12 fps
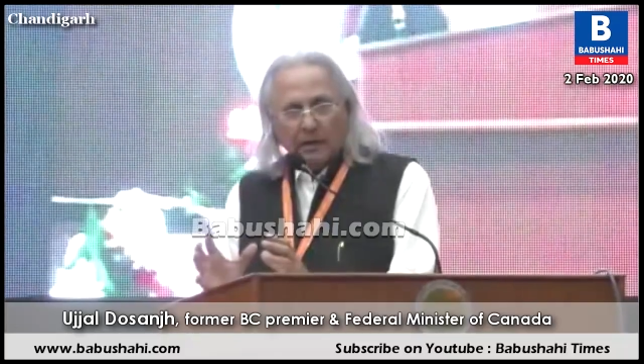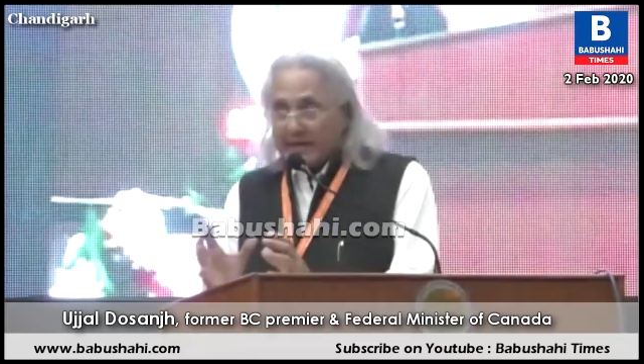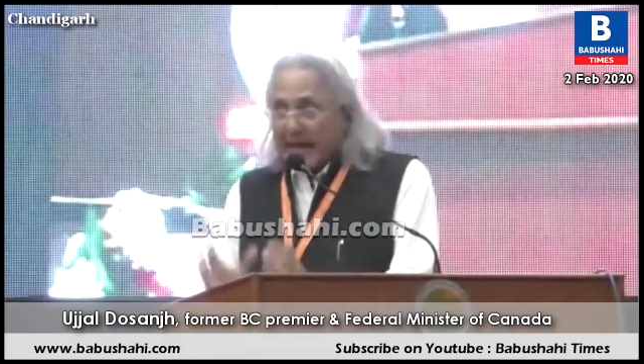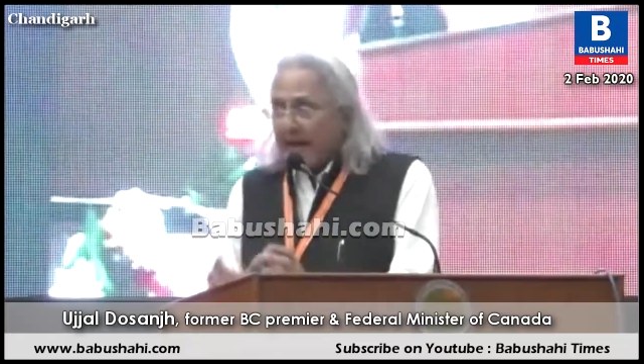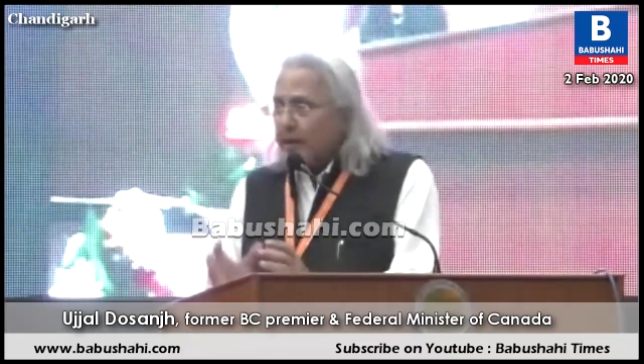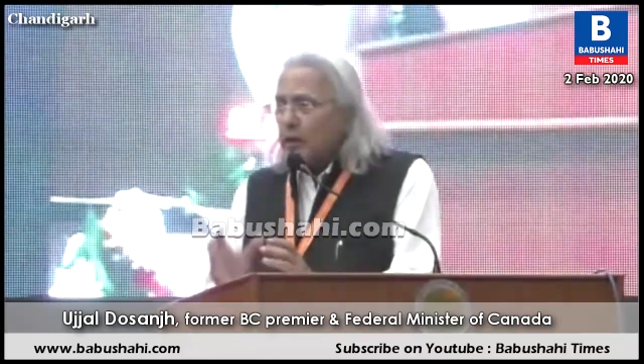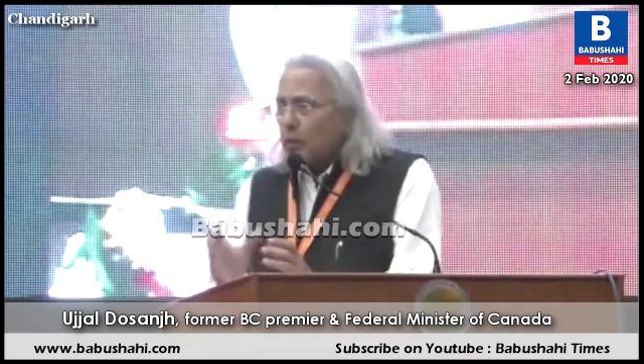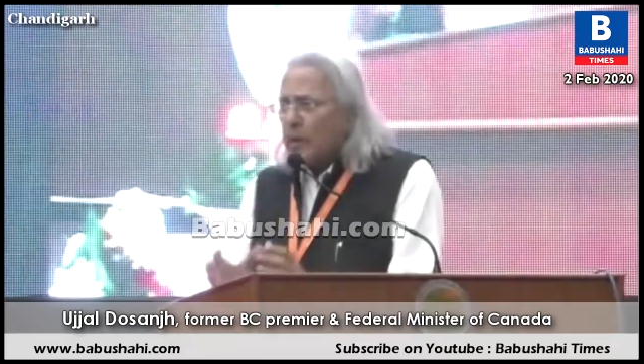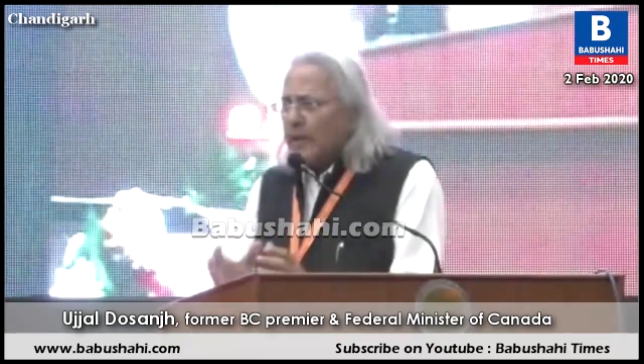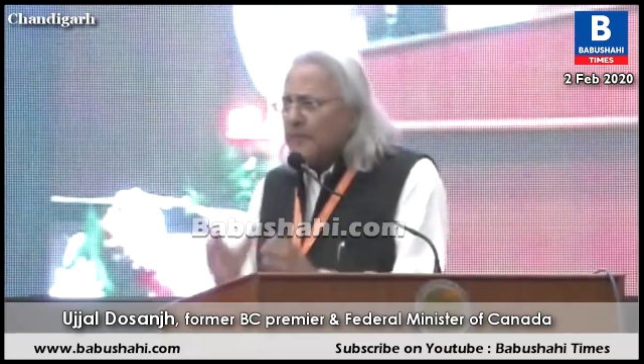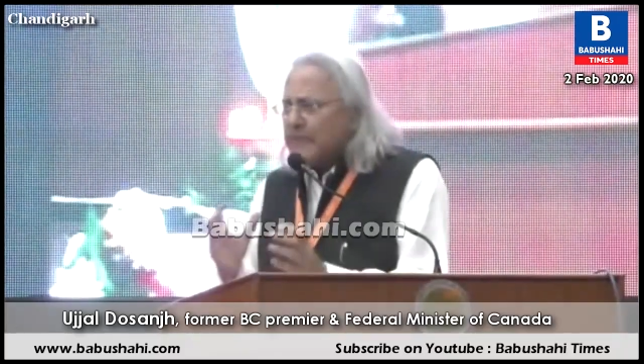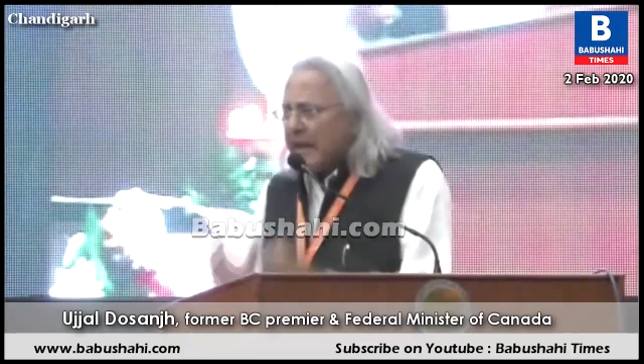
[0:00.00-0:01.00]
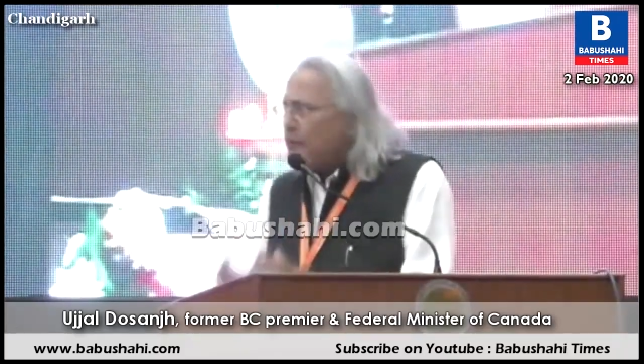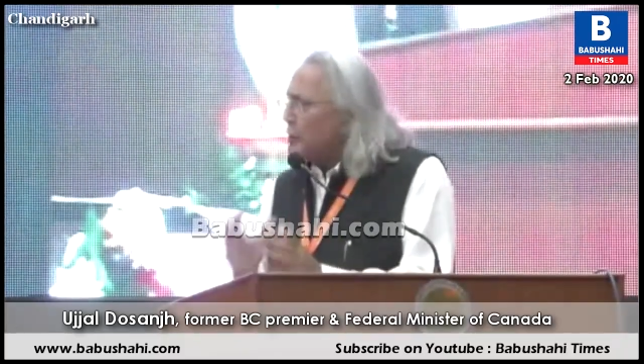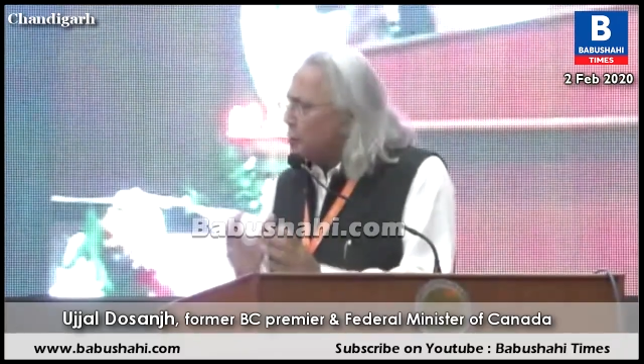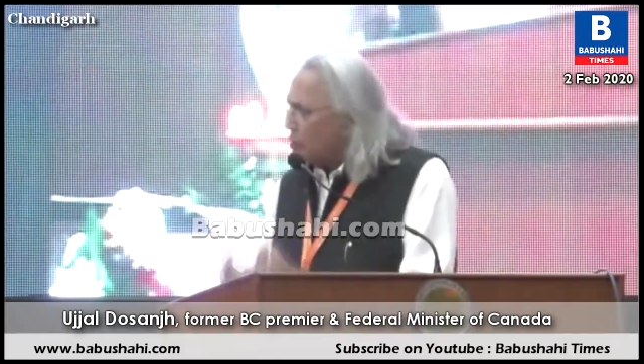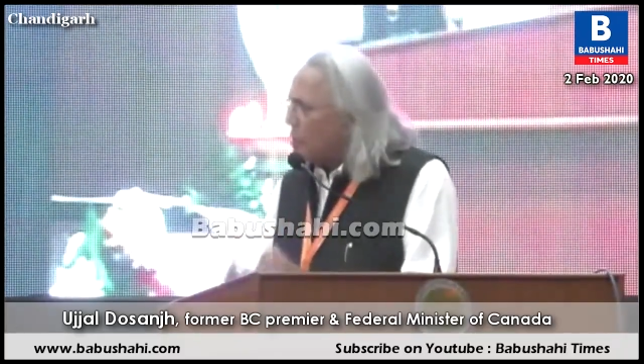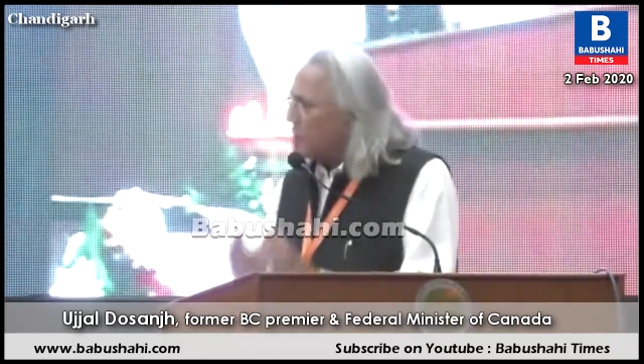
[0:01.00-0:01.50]
Nanak would have never
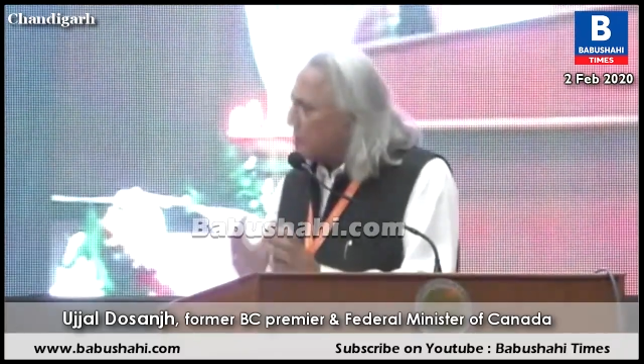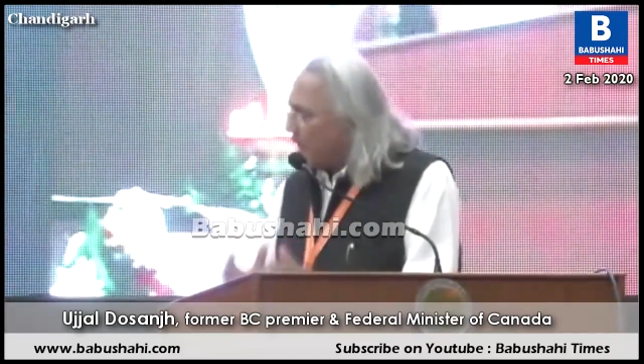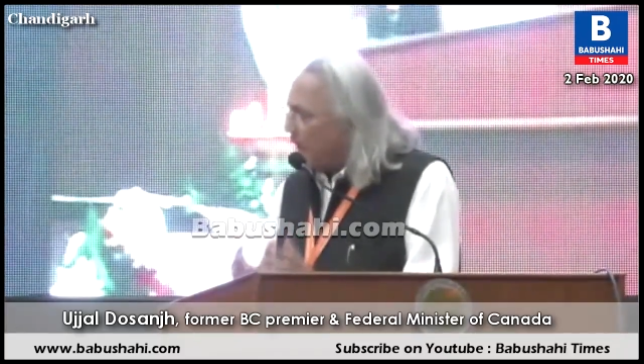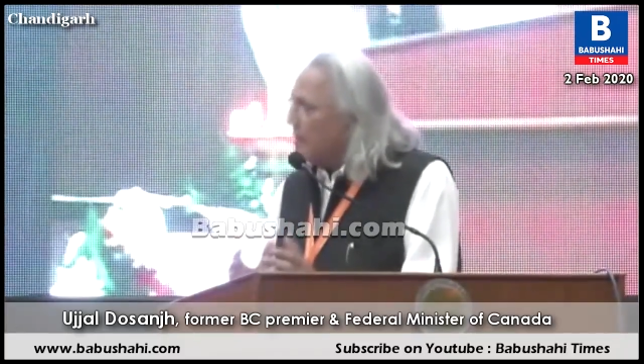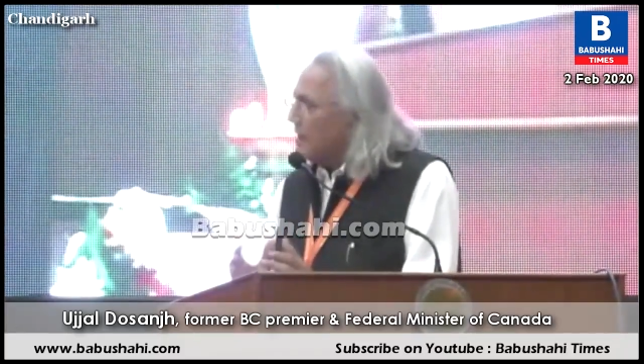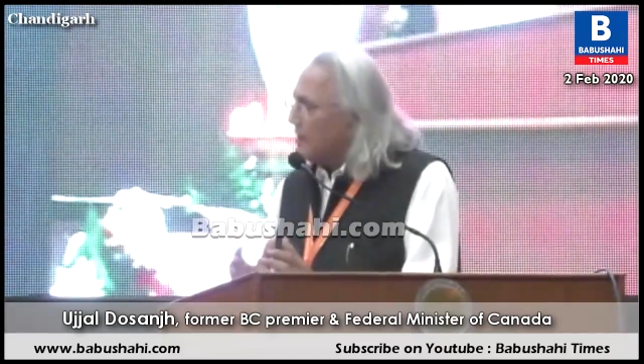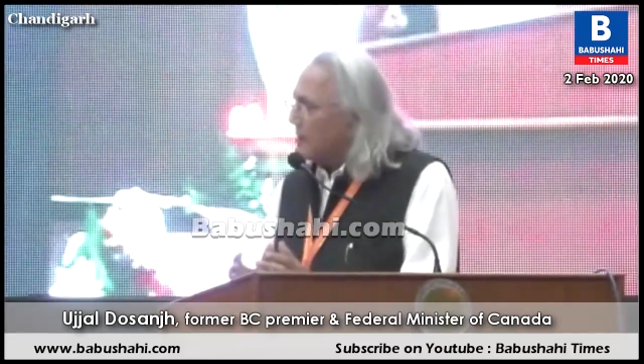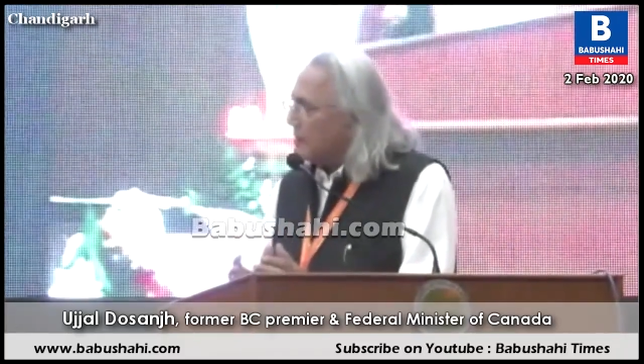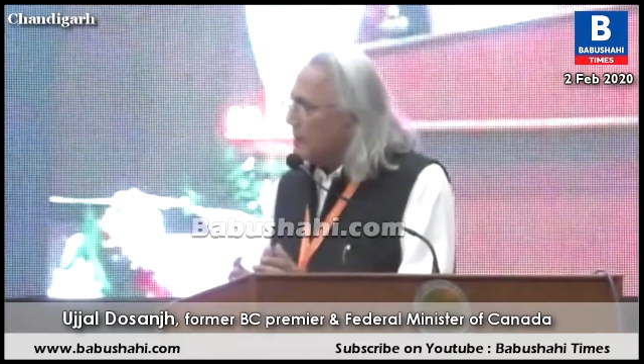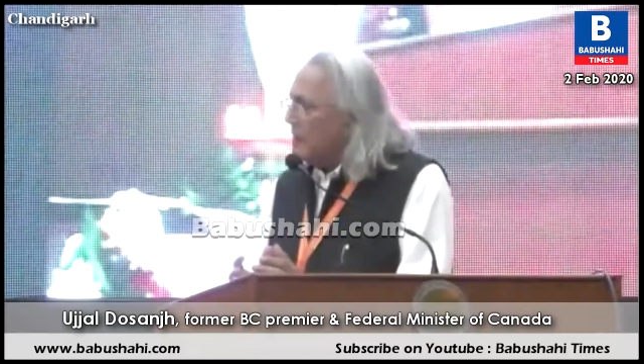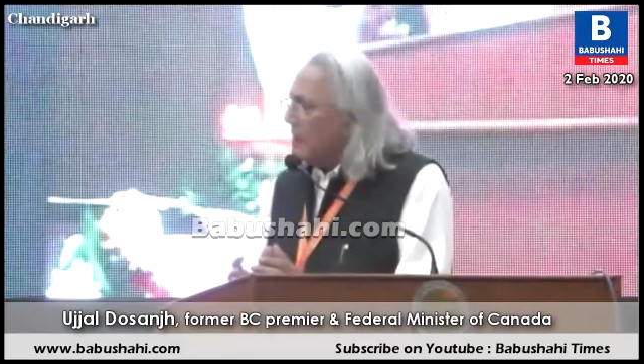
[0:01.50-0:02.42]
stood silent